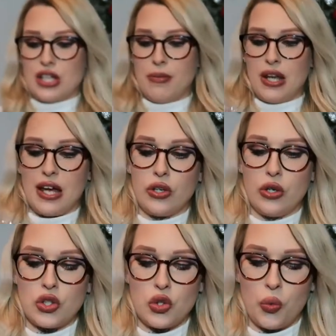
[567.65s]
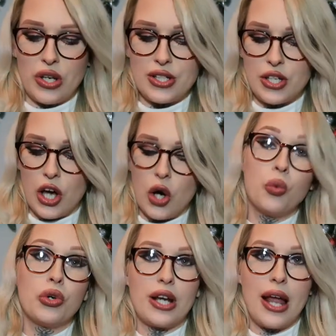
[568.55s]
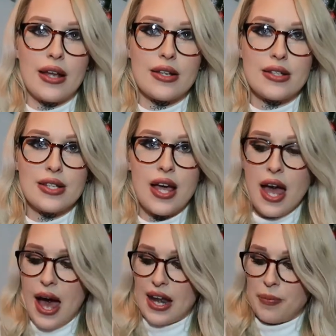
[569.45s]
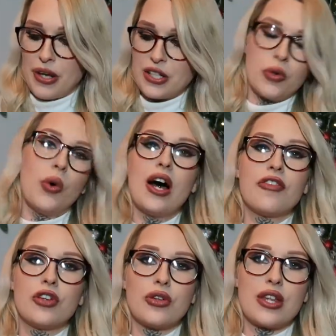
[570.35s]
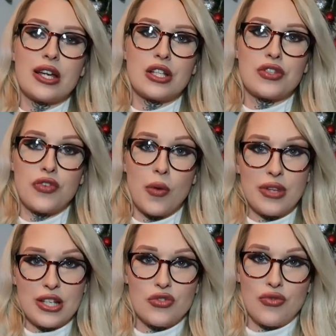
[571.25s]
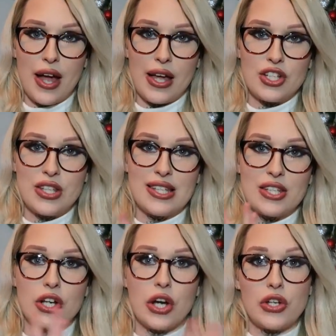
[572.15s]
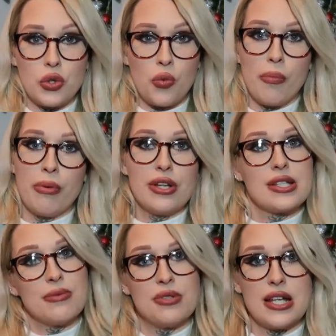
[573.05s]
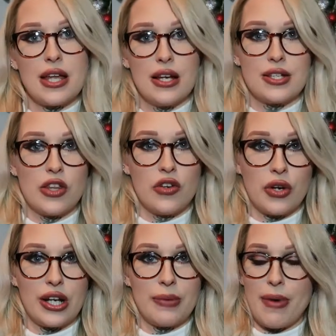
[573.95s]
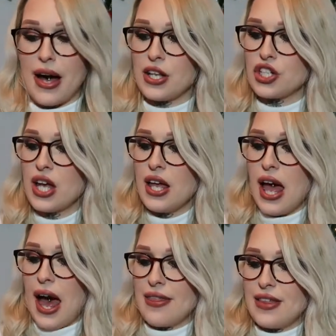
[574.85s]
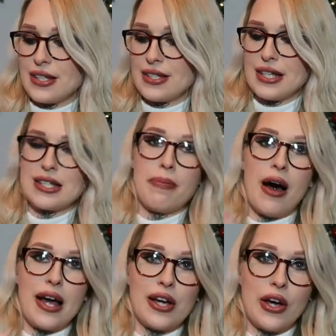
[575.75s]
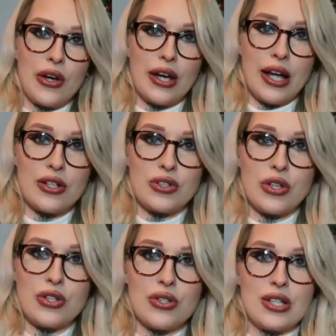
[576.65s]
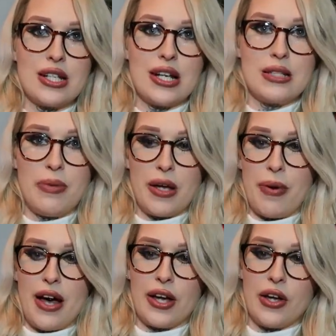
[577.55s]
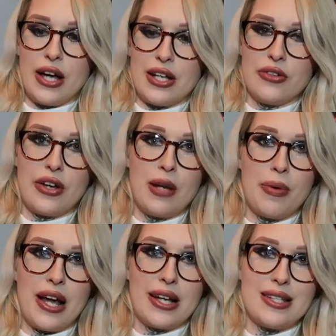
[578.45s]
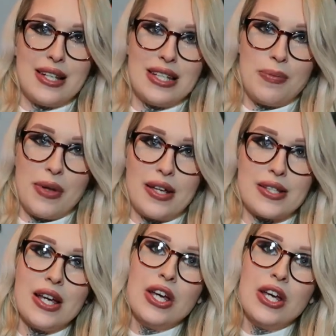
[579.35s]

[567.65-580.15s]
at the minute called Winter Woodland and I picked up quite a few things from this range and this is going to go to one person in particular so they're all going to match and this is a pinecone candle so it's a nice big pinecone candle it can be like a centerpiece